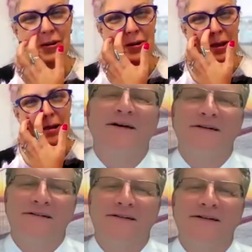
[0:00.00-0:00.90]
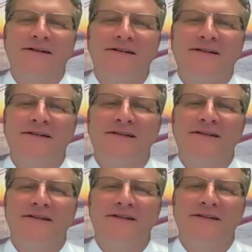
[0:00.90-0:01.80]
But it really
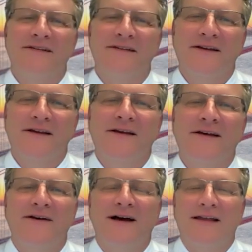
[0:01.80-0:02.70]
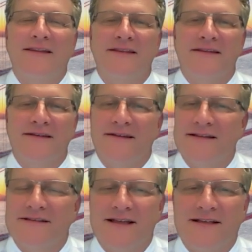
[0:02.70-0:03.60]
does. And that's
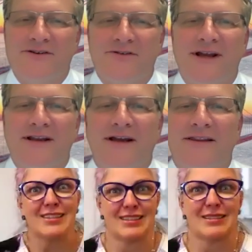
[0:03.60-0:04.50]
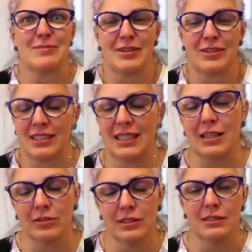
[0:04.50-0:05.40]
why I'm passionate about it
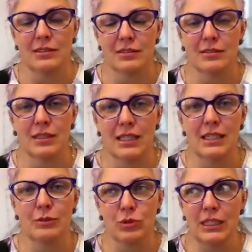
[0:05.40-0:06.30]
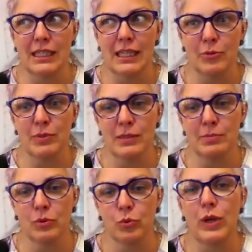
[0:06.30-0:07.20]
now, is it can really help
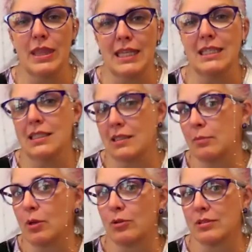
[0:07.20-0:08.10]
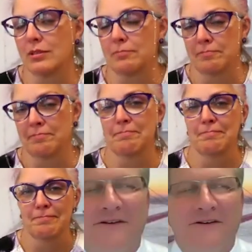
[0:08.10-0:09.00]
people when they need it the most. I
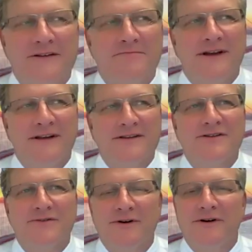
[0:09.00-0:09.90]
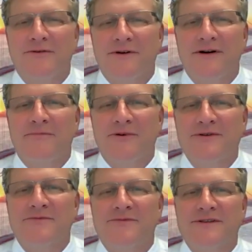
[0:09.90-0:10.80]
think you explained a story where a
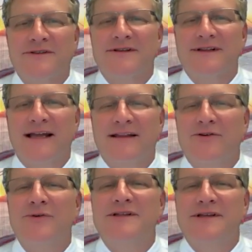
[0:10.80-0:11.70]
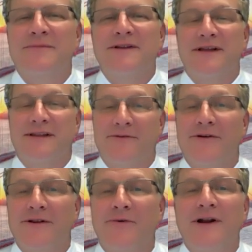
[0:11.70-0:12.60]
person was not doing something that they
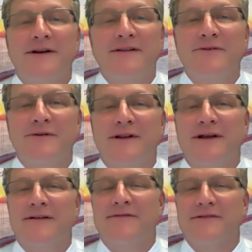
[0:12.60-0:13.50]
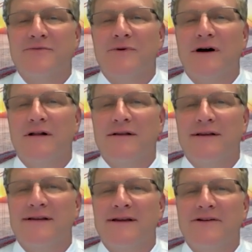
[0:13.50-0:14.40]
really wanted to do in life as well,
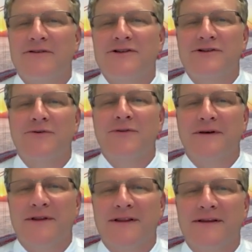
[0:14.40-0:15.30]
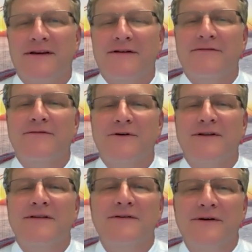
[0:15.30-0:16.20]
and you showed them that they could afford to
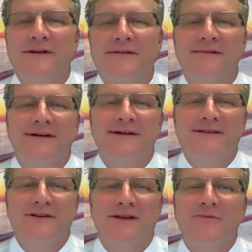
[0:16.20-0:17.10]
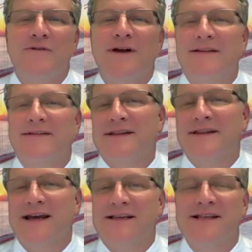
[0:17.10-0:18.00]
do it, so they moved on to the
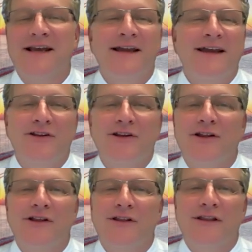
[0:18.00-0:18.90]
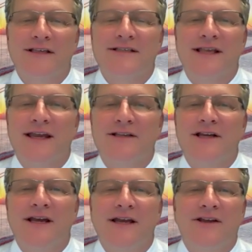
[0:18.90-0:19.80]
next stage.
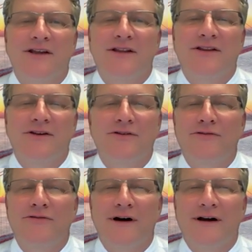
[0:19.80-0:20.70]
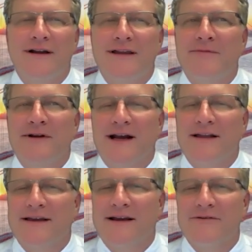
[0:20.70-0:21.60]
Do you keep in
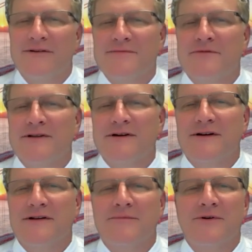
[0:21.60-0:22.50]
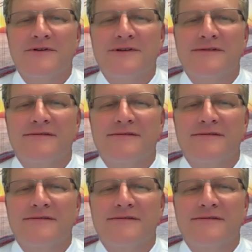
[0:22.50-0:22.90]
contact with this particular person?